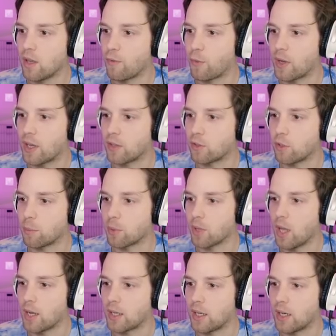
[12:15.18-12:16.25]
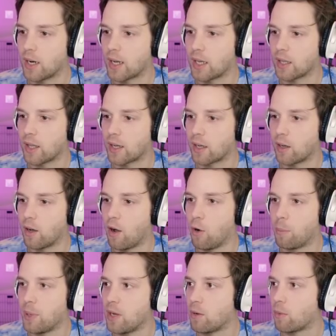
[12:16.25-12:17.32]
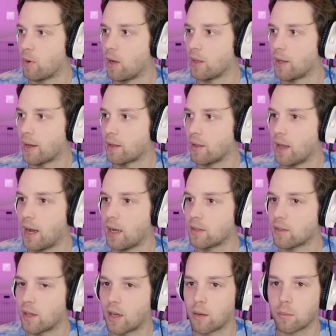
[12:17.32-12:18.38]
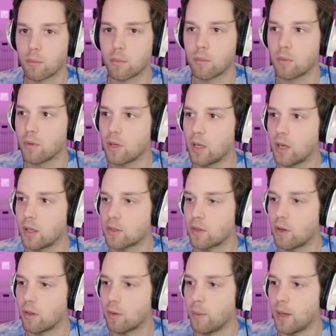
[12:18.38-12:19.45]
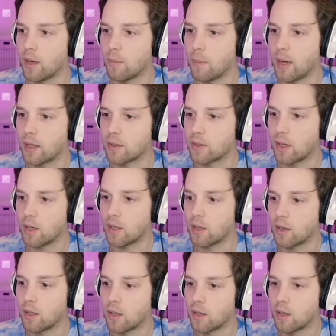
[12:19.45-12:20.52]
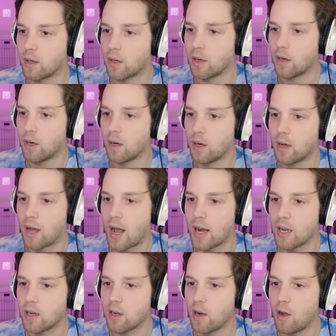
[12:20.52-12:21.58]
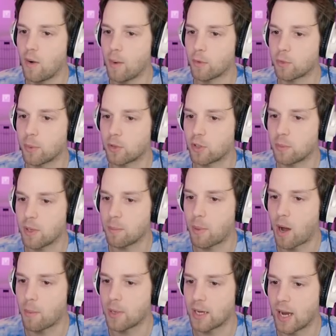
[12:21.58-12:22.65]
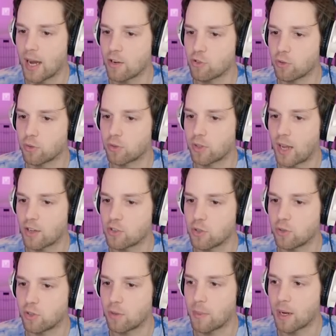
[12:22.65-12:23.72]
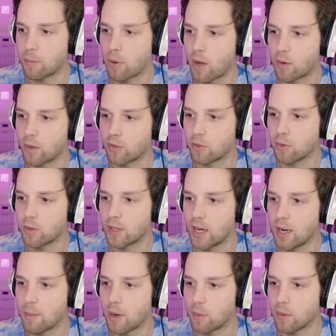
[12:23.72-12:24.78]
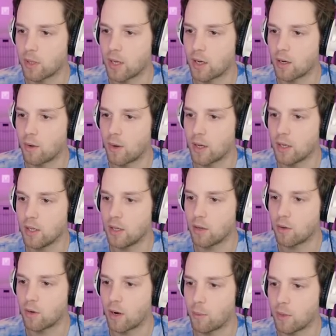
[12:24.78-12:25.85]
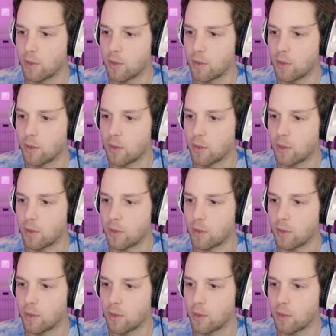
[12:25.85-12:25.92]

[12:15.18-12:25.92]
If we get super lucky and I get like a O P run like last time, get us all the way to Mega Satan. I didn't know I was supposed to be bombing angel statues to make progress through the game. I really had no idea, or